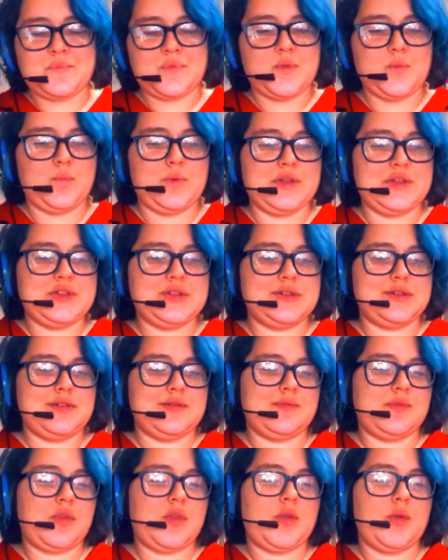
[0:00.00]
which
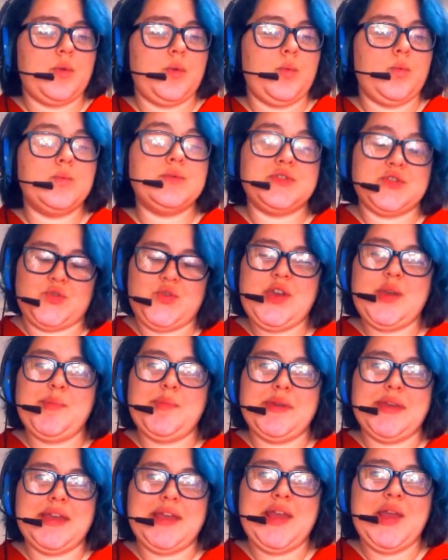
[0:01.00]
was
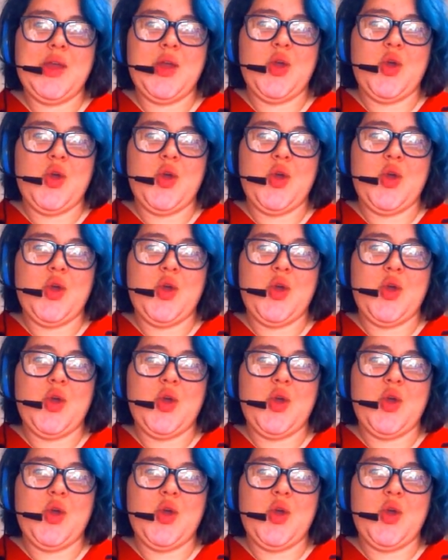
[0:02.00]
creepy